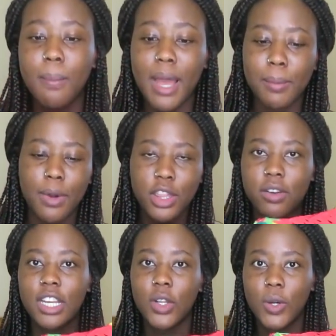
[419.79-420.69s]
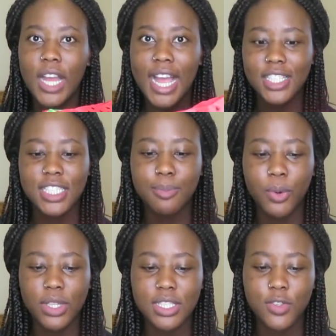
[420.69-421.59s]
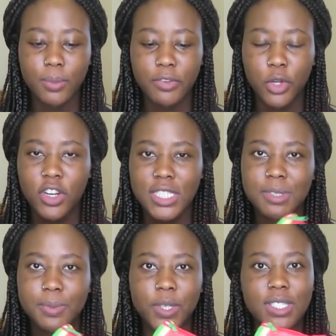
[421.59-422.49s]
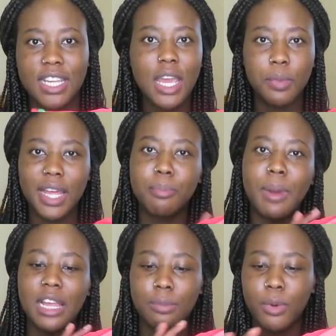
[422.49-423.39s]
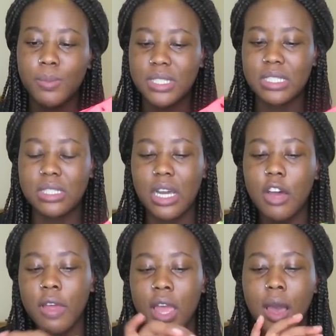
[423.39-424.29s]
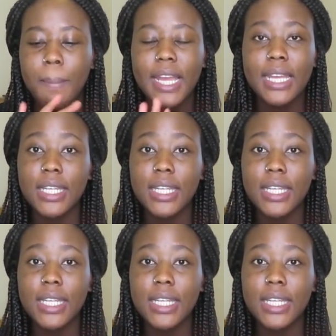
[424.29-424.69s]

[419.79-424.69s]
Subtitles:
My mother-in-law actually bought this for me for Christmas because it came with like bath bombs and stuff. But in